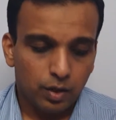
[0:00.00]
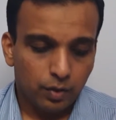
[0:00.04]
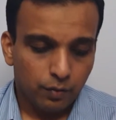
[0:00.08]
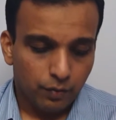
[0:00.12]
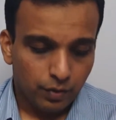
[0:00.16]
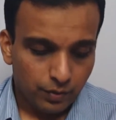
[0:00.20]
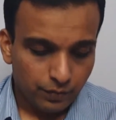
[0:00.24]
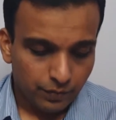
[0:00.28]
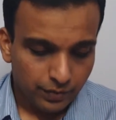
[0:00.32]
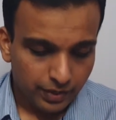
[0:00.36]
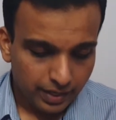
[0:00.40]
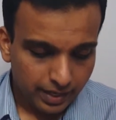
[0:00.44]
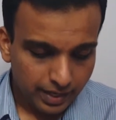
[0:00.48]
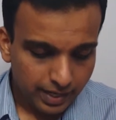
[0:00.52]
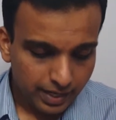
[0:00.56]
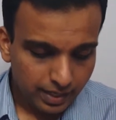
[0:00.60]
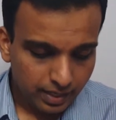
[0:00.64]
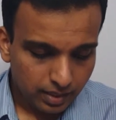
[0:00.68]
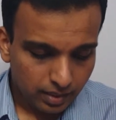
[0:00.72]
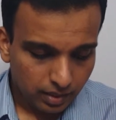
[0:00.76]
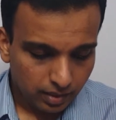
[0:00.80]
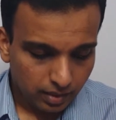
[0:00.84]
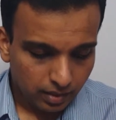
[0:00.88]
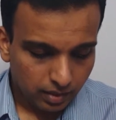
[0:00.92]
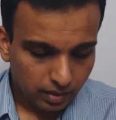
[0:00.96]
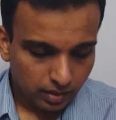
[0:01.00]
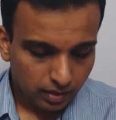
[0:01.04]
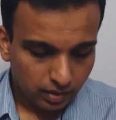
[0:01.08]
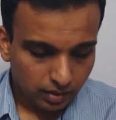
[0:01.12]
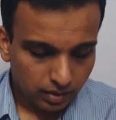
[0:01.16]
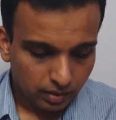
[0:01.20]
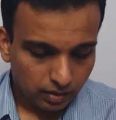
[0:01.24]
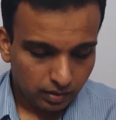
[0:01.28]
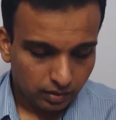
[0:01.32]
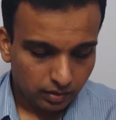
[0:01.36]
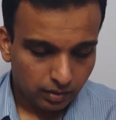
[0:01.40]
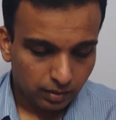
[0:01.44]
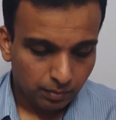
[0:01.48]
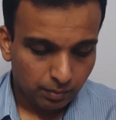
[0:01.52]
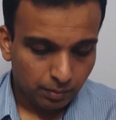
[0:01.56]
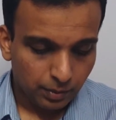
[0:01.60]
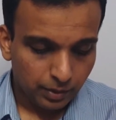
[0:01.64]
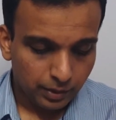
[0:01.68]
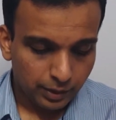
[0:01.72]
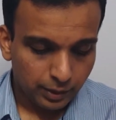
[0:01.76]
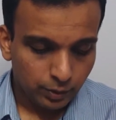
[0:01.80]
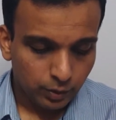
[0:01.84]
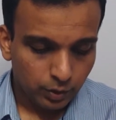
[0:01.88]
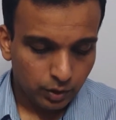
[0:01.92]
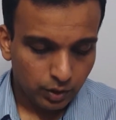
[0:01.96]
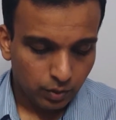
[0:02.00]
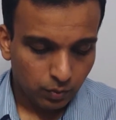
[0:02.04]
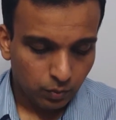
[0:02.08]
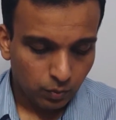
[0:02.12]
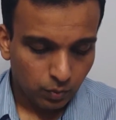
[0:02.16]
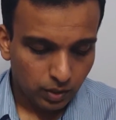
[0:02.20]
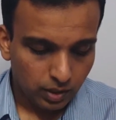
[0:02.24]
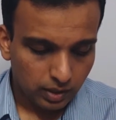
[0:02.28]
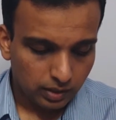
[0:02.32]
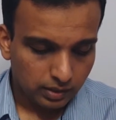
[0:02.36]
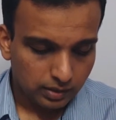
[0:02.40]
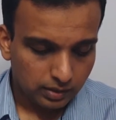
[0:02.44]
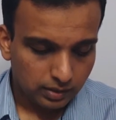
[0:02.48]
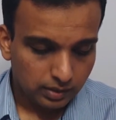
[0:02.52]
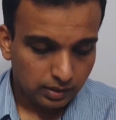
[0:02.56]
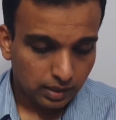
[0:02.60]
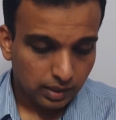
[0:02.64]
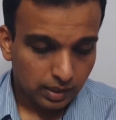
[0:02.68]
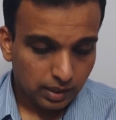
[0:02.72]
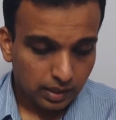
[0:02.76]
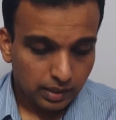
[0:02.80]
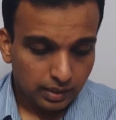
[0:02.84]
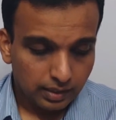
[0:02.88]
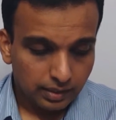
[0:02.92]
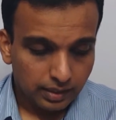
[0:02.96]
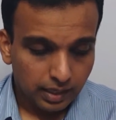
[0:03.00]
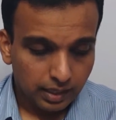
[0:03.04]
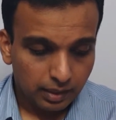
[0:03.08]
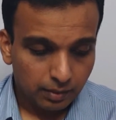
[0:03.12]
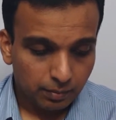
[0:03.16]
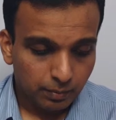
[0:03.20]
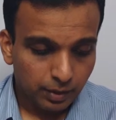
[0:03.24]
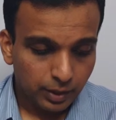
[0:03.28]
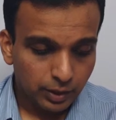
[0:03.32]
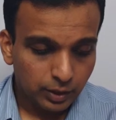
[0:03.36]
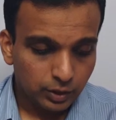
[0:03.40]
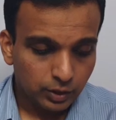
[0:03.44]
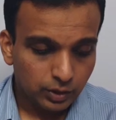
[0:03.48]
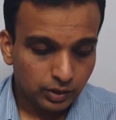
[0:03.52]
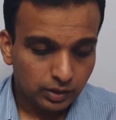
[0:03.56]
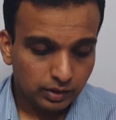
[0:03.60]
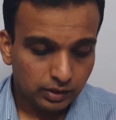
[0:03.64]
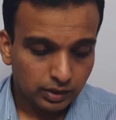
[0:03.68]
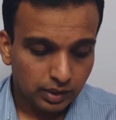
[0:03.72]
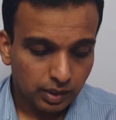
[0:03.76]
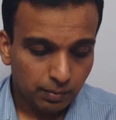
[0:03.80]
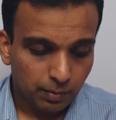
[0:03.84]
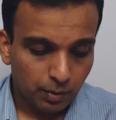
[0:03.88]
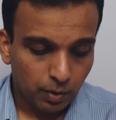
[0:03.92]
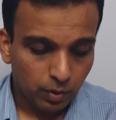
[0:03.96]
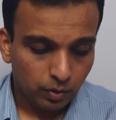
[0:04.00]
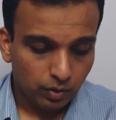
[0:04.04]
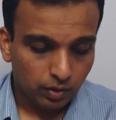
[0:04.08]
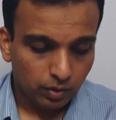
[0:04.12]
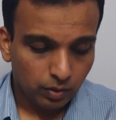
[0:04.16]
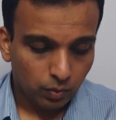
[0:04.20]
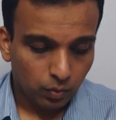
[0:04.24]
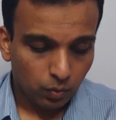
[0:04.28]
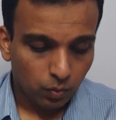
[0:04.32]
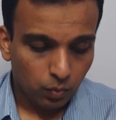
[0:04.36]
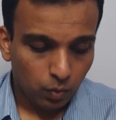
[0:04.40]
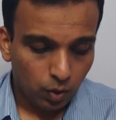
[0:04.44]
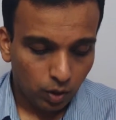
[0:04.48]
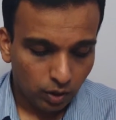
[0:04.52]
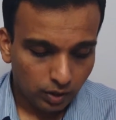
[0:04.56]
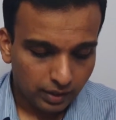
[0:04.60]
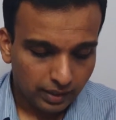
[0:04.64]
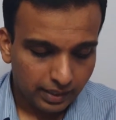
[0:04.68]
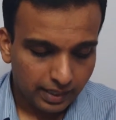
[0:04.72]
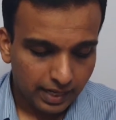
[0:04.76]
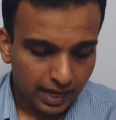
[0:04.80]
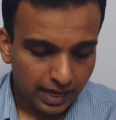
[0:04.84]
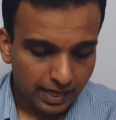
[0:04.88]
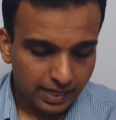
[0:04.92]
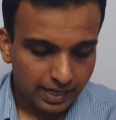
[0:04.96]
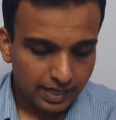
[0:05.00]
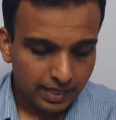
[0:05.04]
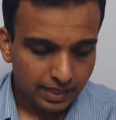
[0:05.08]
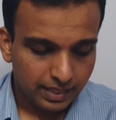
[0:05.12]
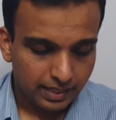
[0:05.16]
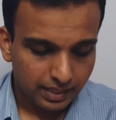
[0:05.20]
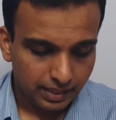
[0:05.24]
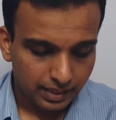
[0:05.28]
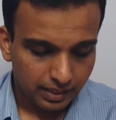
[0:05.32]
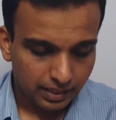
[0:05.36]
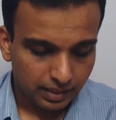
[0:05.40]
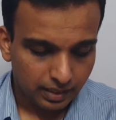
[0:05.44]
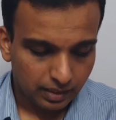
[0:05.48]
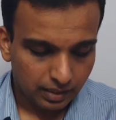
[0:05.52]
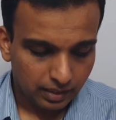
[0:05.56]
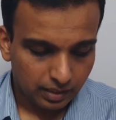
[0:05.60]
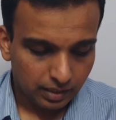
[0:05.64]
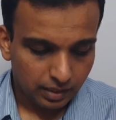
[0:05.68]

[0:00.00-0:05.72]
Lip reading: When we read the particular verse that mentions about what Daniel did,